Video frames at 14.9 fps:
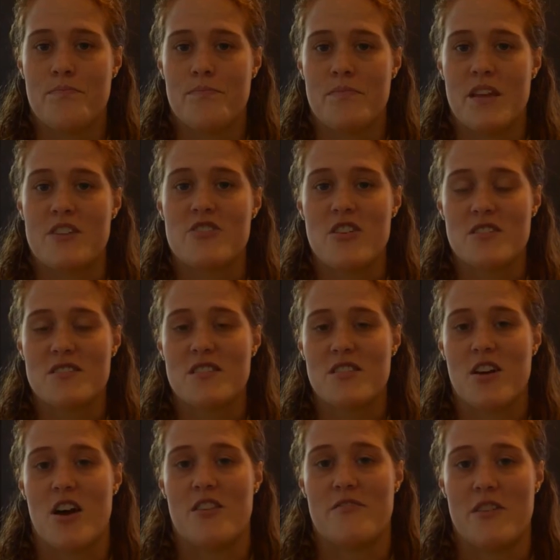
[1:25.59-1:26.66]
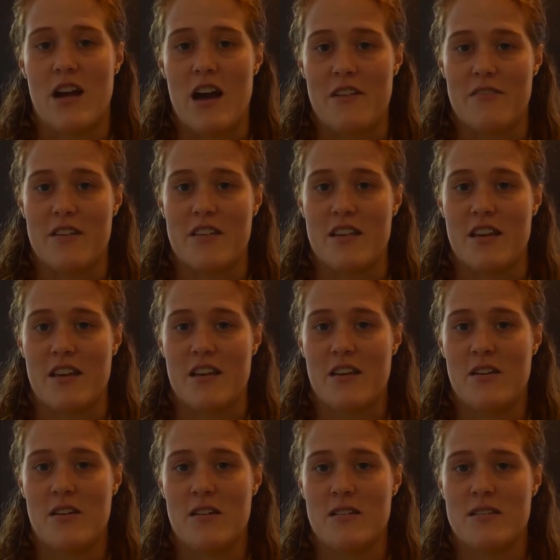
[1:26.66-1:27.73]
They trusted God for everything.
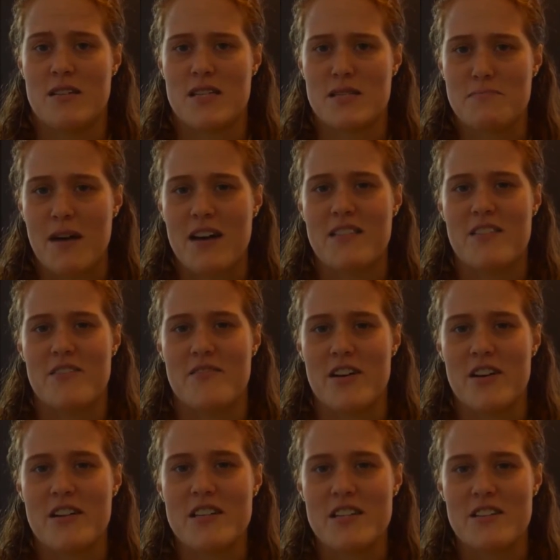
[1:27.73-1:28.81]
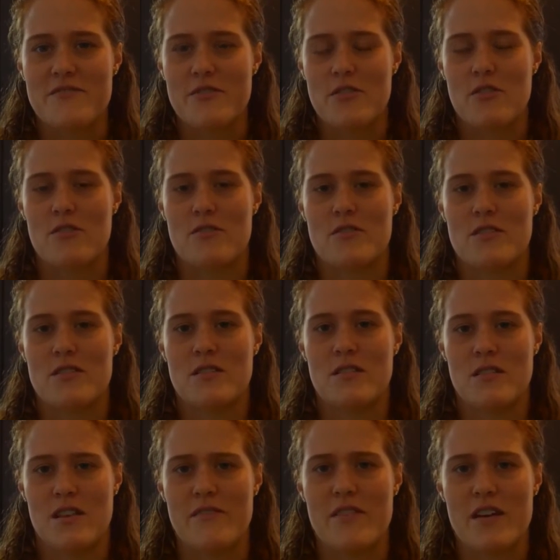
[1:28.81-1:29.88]
Despite their very difficult
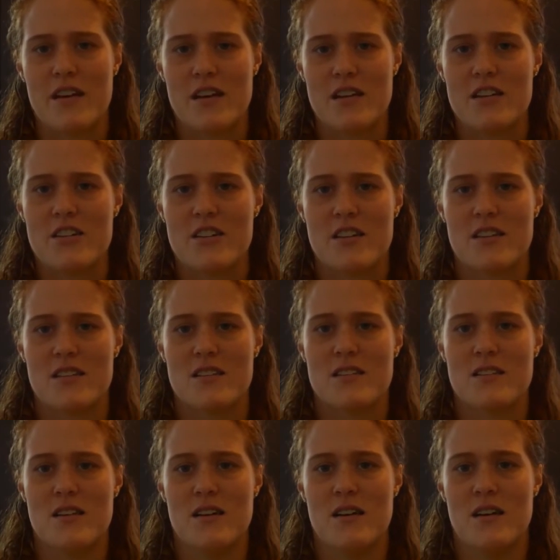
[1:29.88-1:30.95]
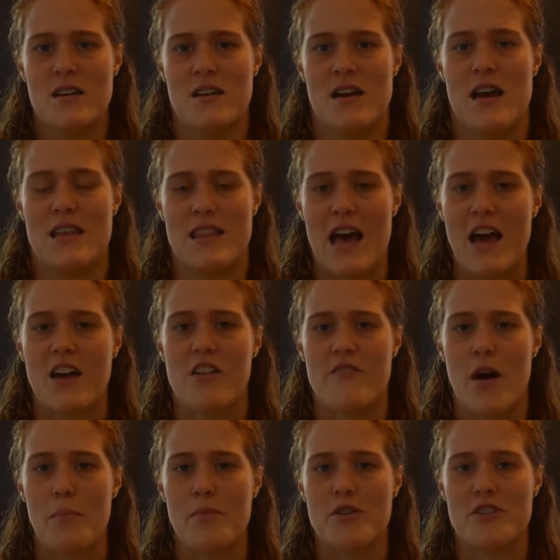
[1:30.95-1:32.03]
living conditions and lack of
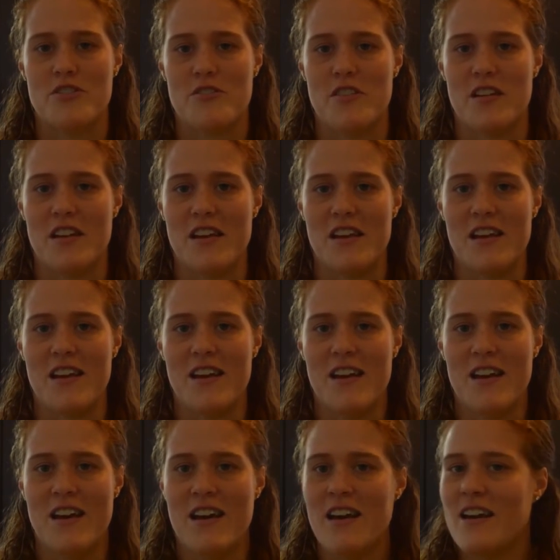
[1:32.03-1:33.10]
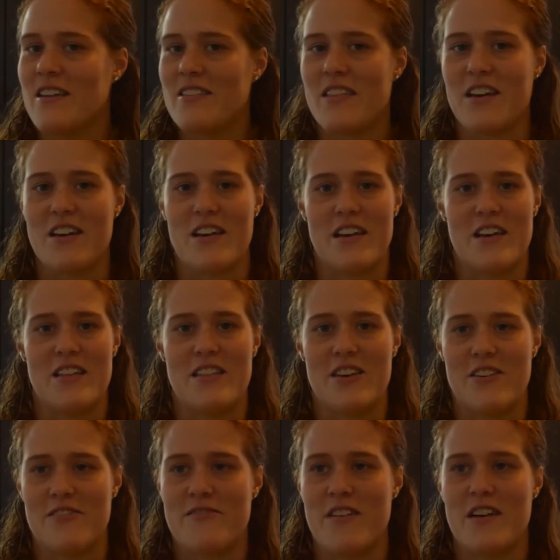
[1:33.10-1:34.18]
opportunity, their
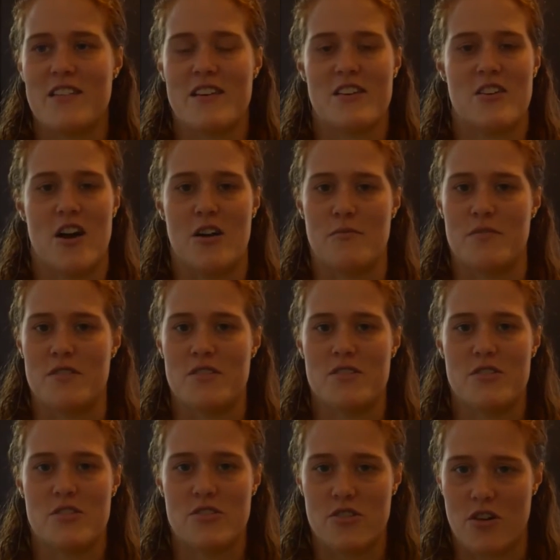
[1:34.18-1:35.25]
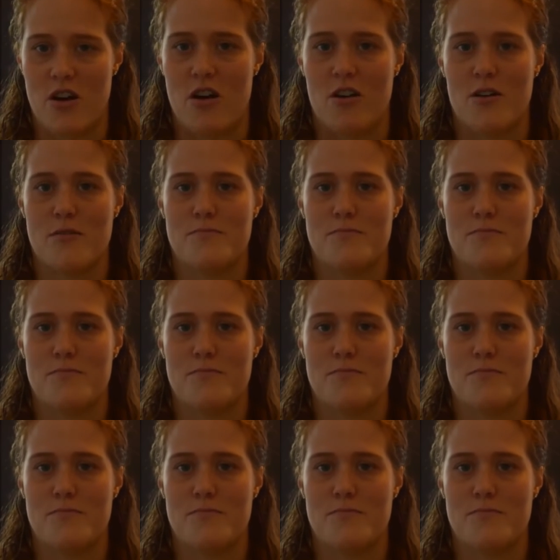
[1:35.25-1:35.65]
faith in God was strong.